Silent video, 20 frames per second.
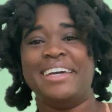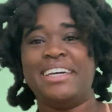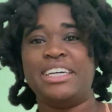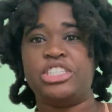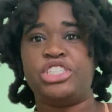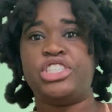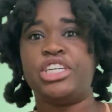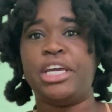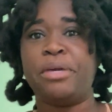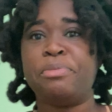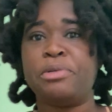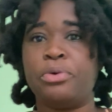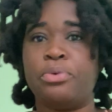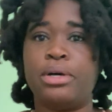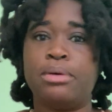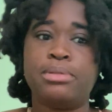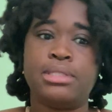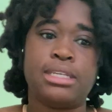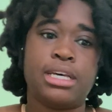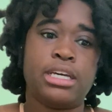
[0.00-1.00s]
She gave me the
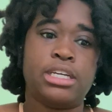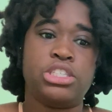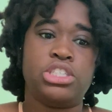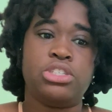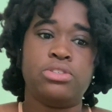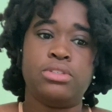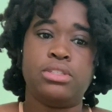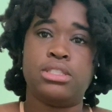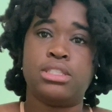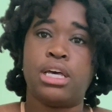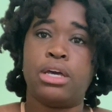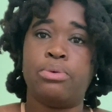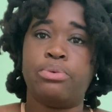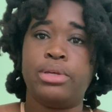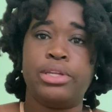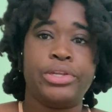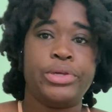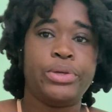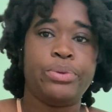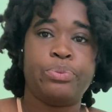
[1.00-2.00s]
website and she was like, we
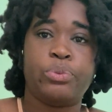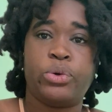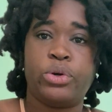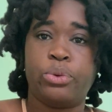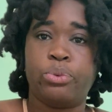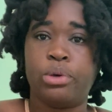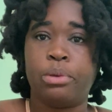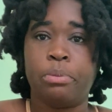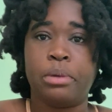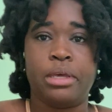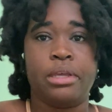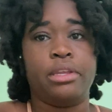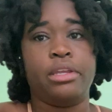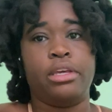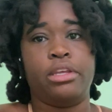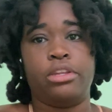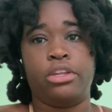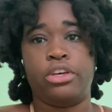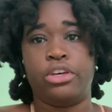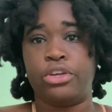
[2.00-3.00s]
need more women
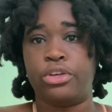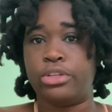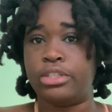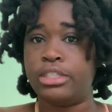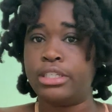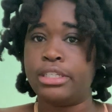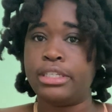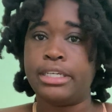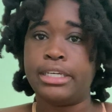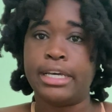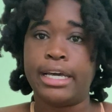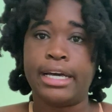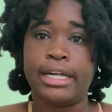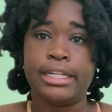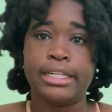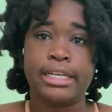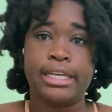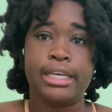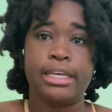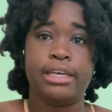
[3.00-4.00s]
in the utility
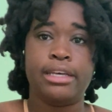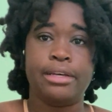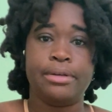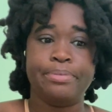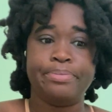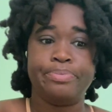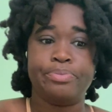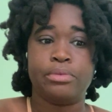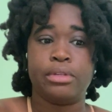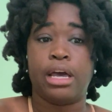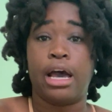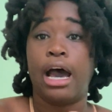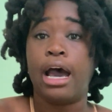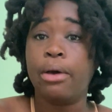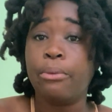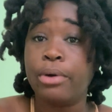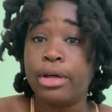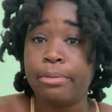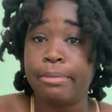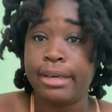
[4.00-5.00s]
galley. I
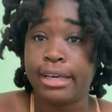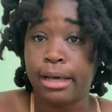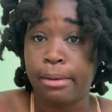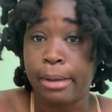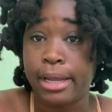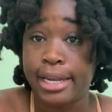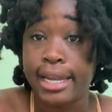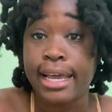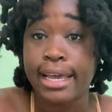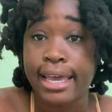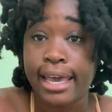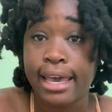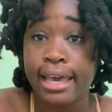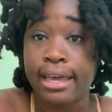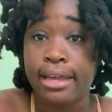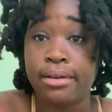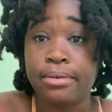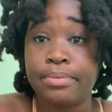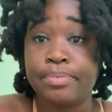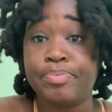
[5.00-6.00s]
want to become a
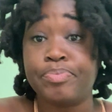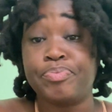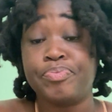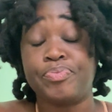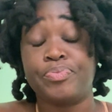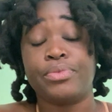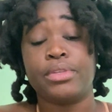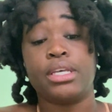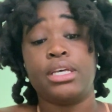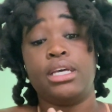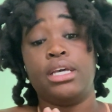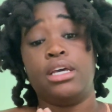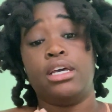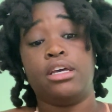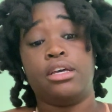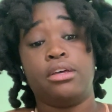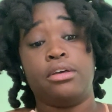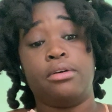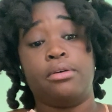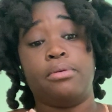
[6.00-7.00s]
deckhand,
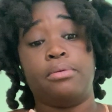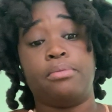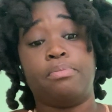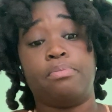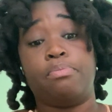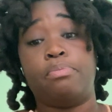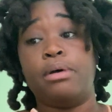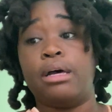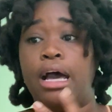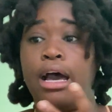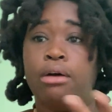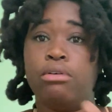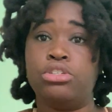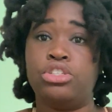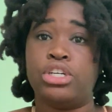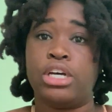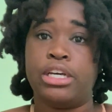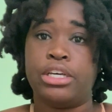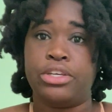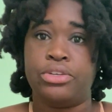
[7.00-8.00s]
but I'll
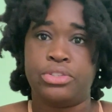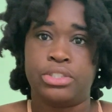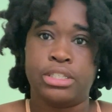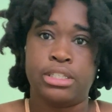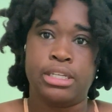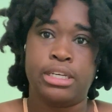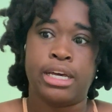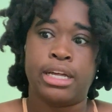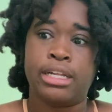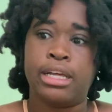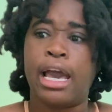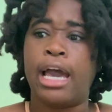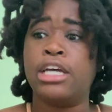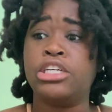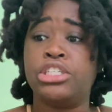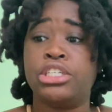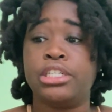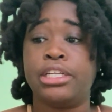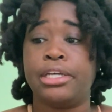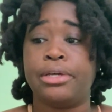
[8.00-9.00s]
try utility galley.
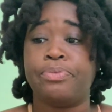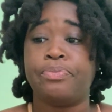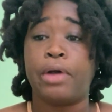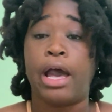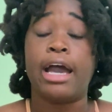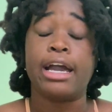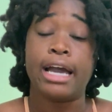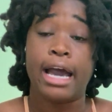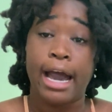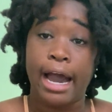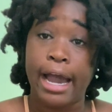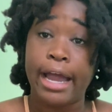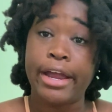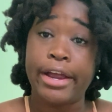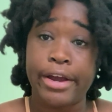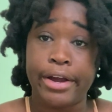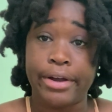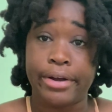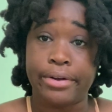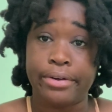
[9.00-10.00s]
Actually, I got
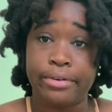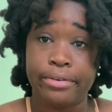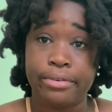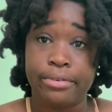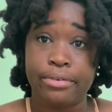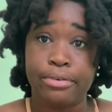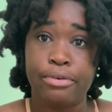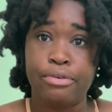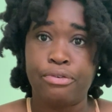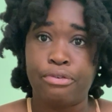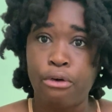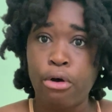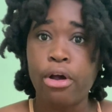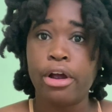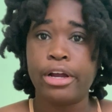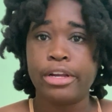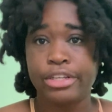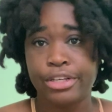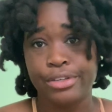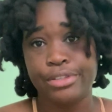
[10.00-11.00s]
hired
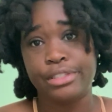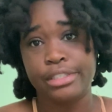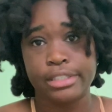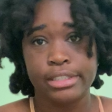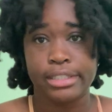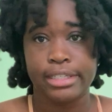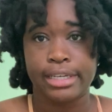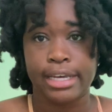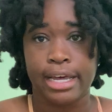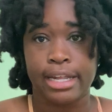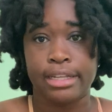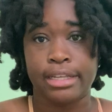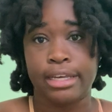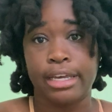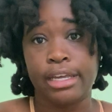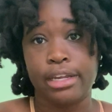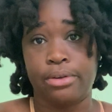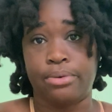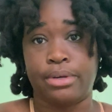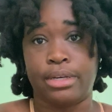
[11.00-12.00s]
for the utility galley
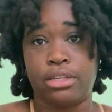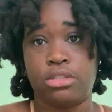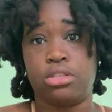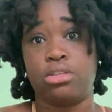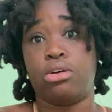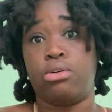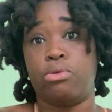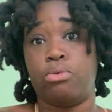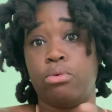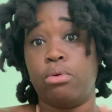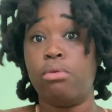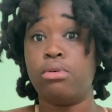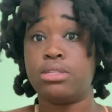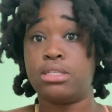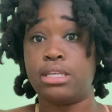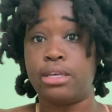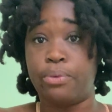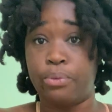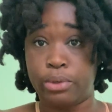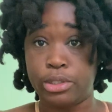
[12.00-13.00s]
anyway, so we'll
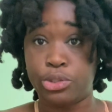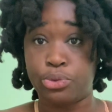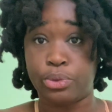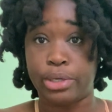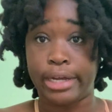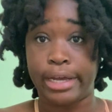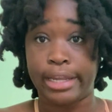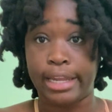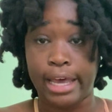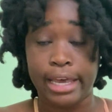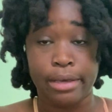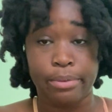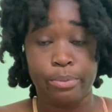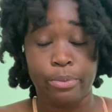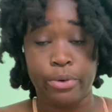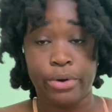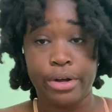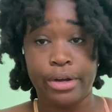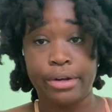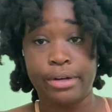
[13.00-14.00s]
see which one I like
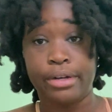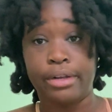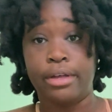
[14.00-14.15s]
more.